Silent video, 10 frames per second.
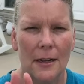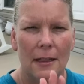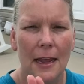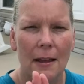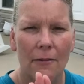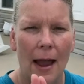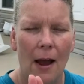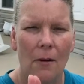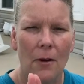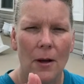Think of
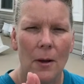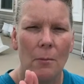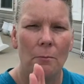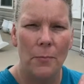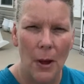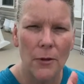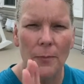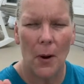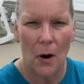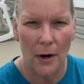how
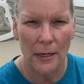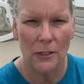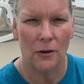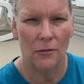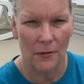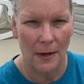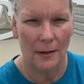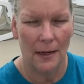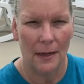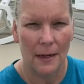both parties are
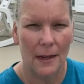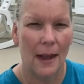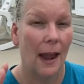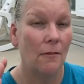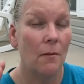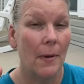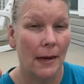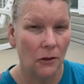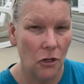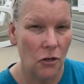feeling and
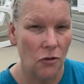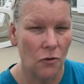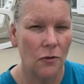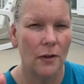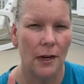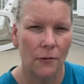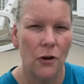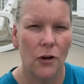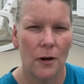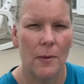remain neutral if
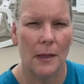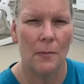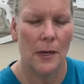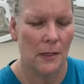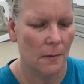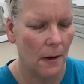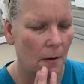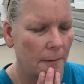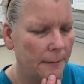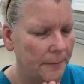you're going to be the peacemaker.